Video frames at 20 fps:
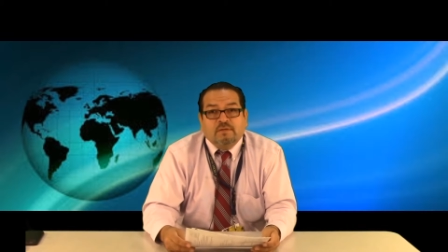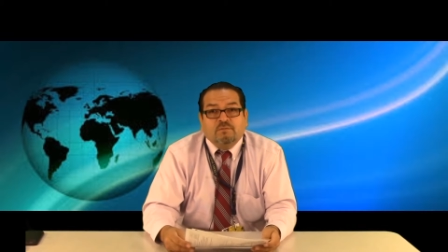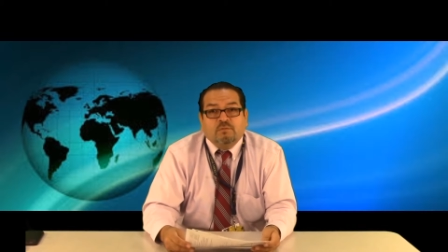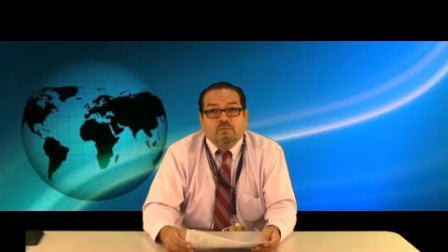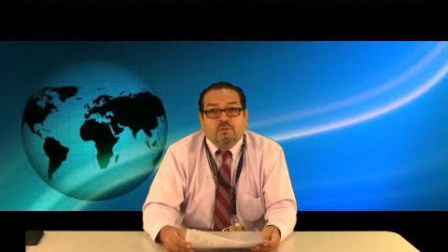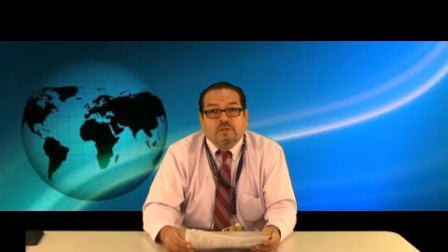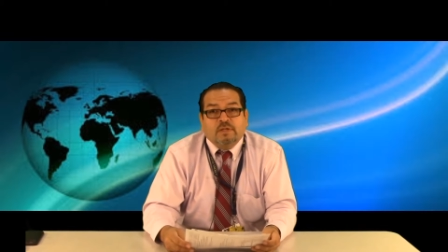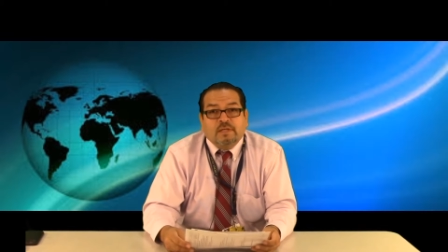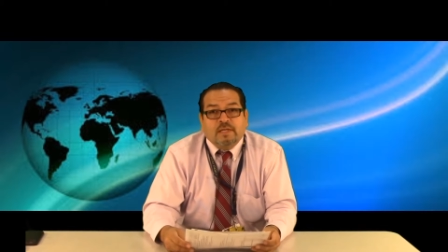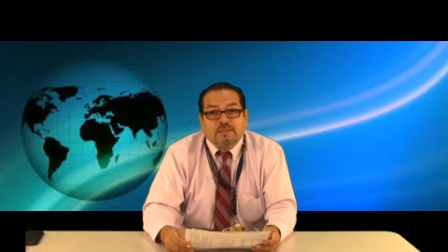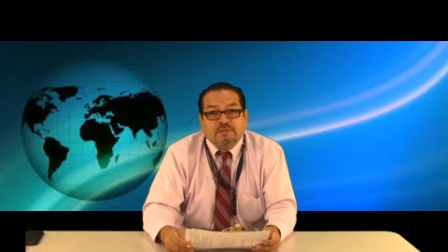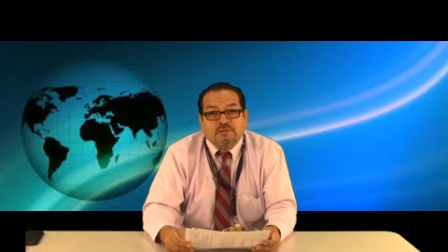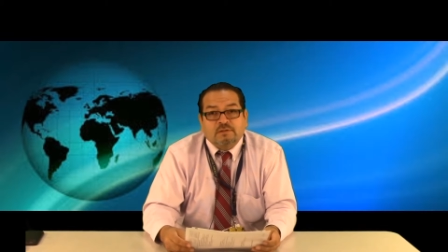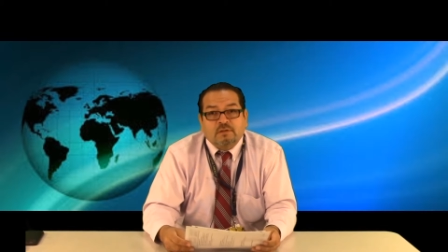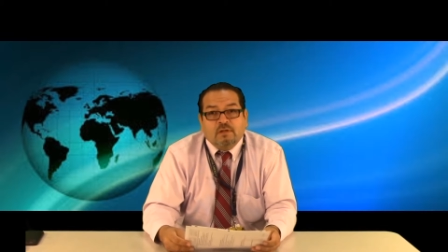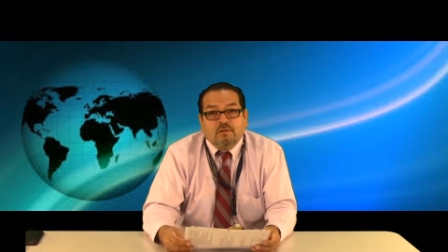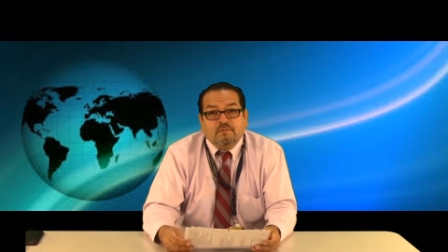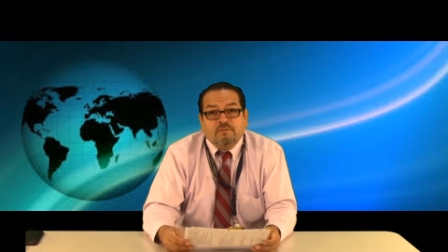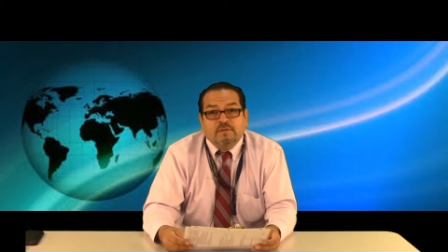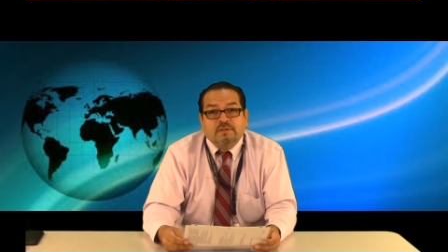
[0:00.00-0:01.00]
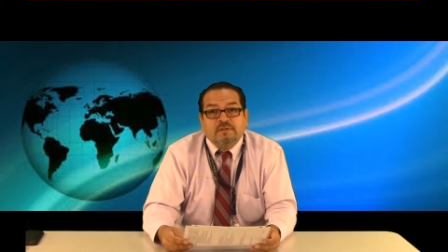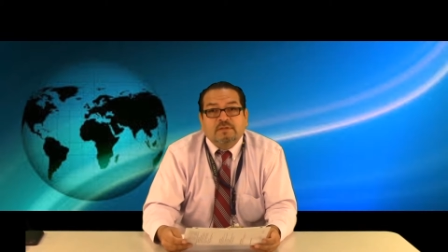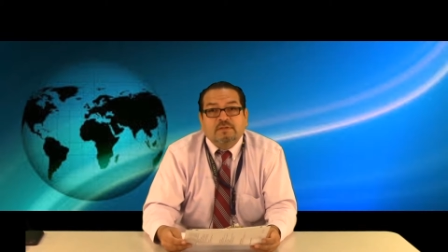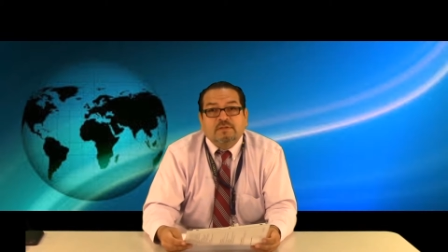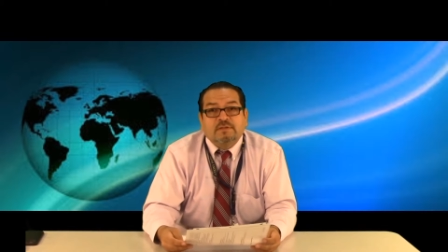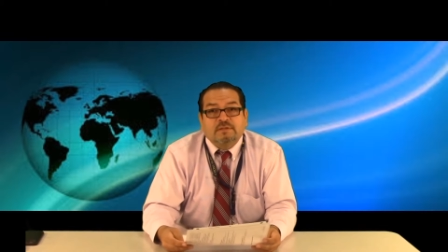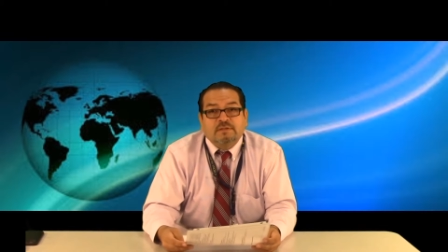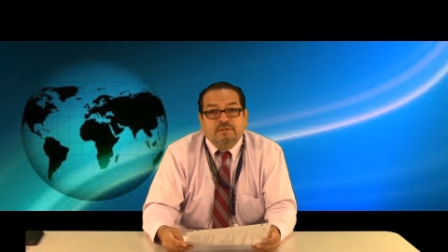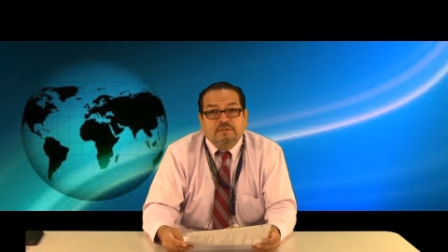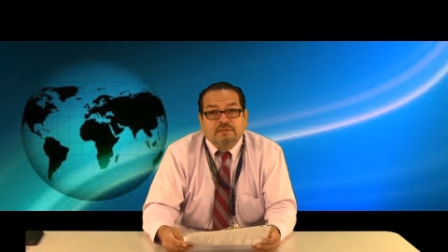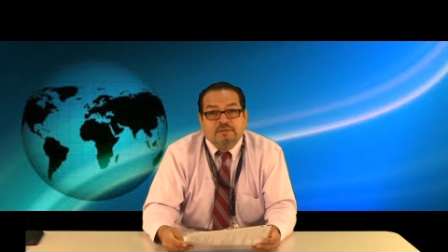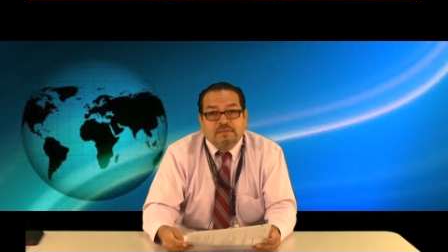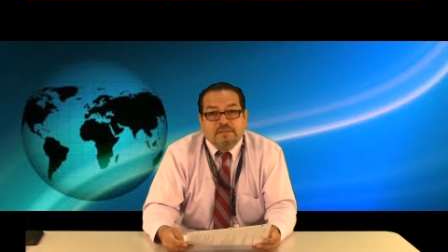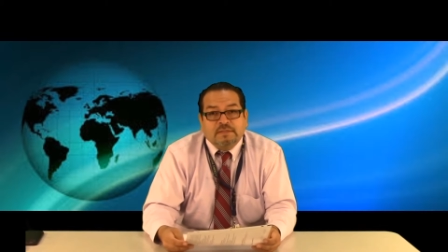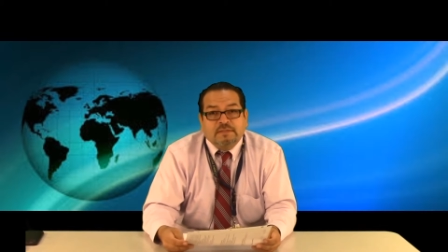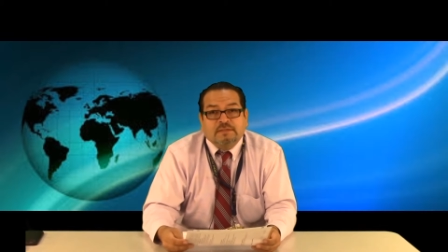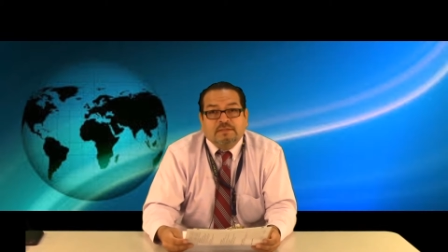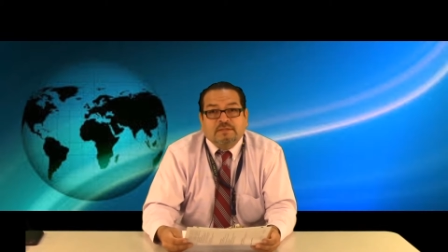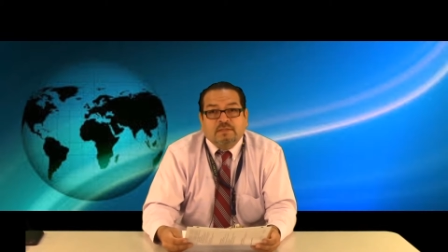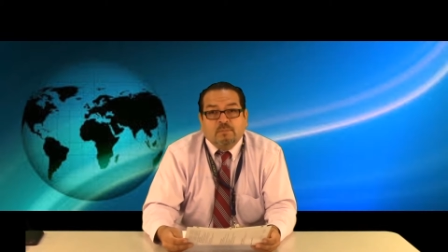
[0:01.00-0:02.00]
If you cannot solve it,
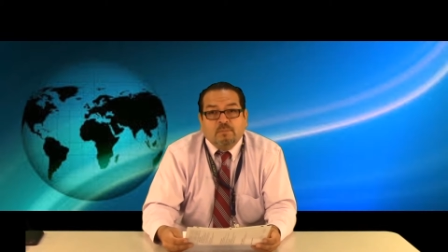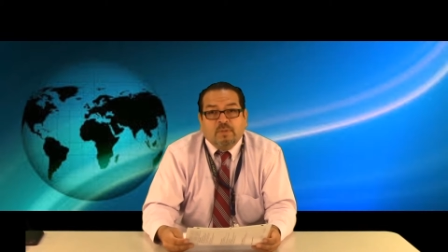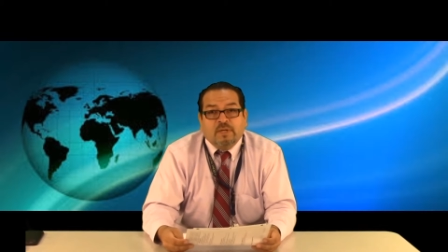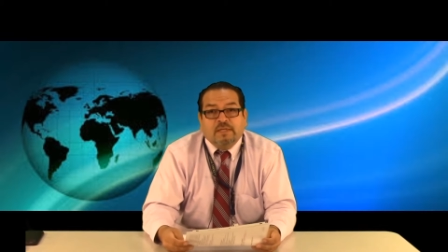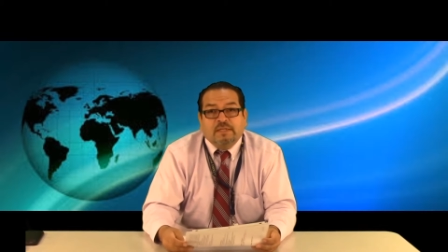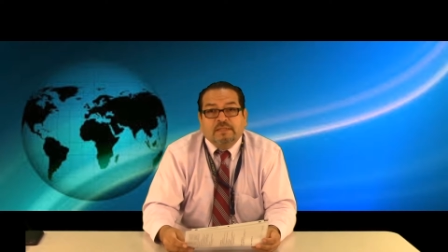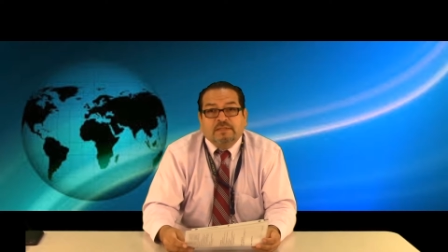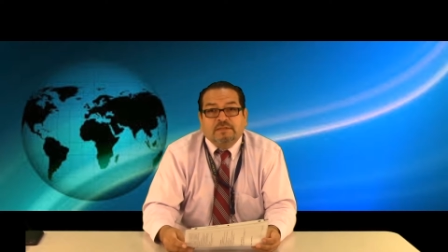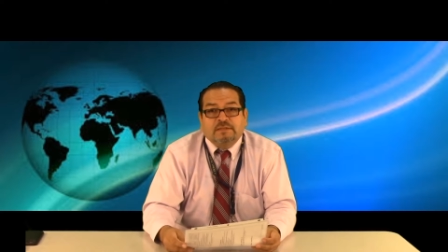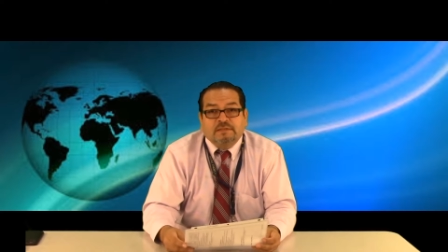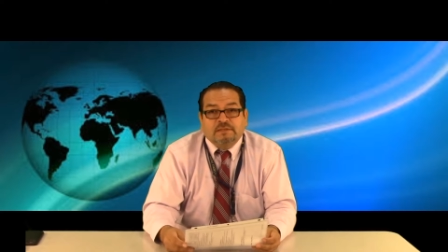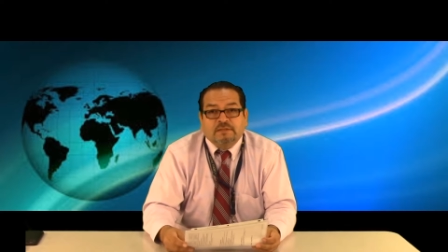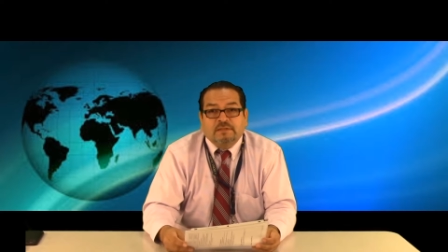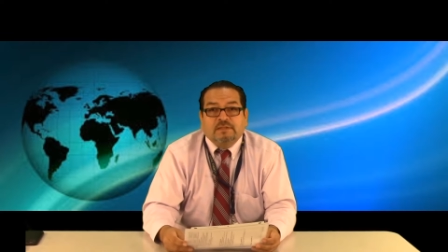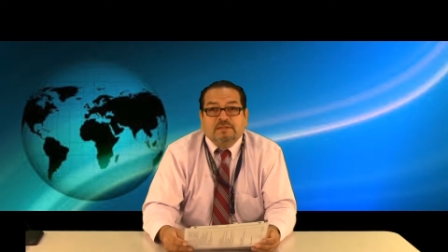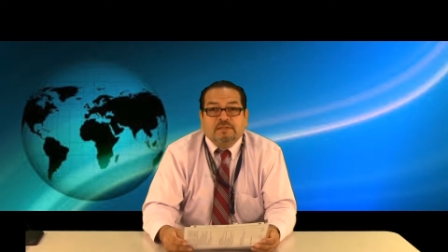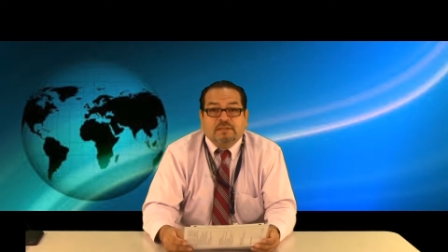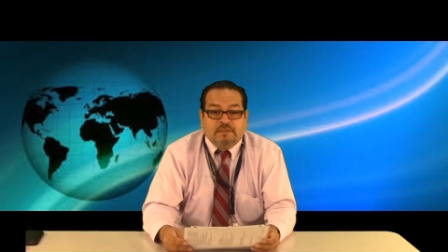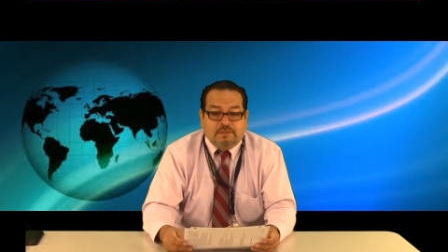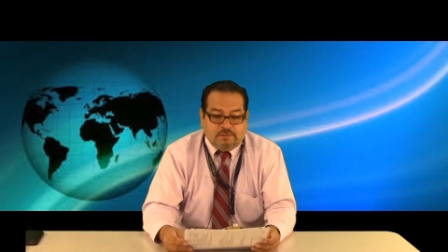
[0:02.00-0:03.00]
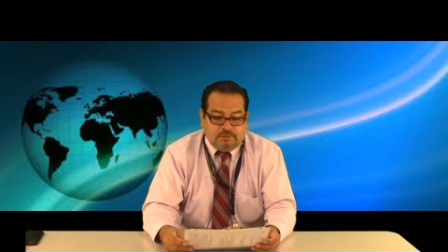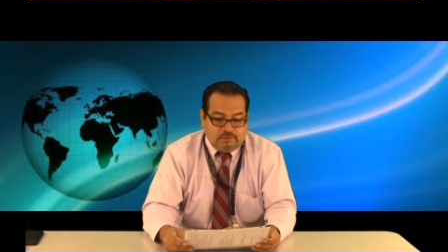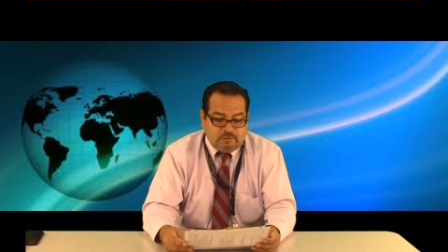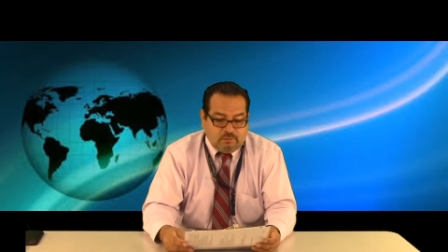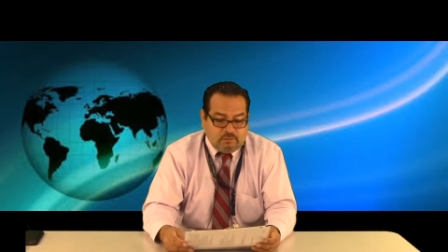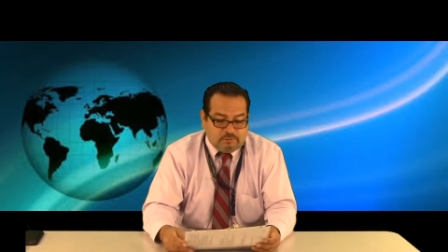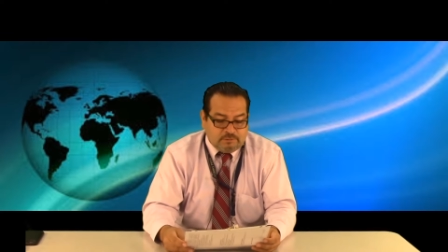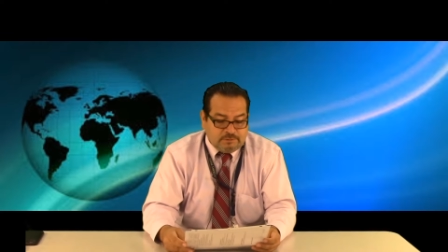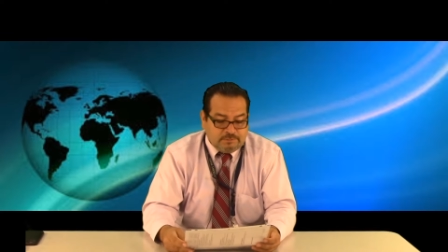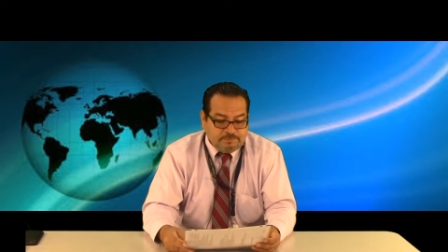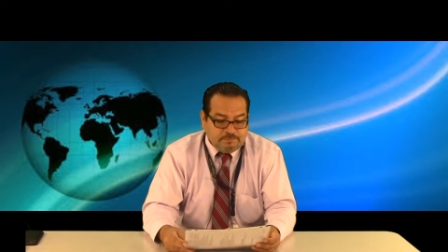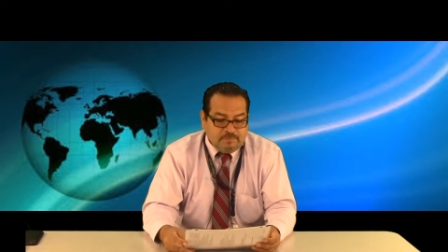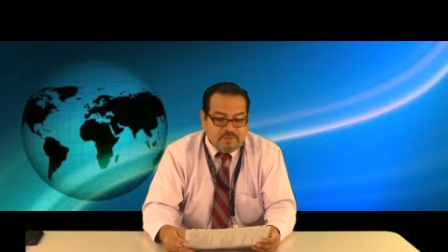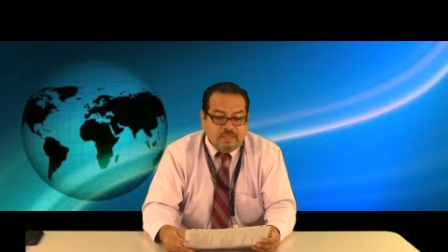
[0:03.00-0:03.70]
see somebody see an adult.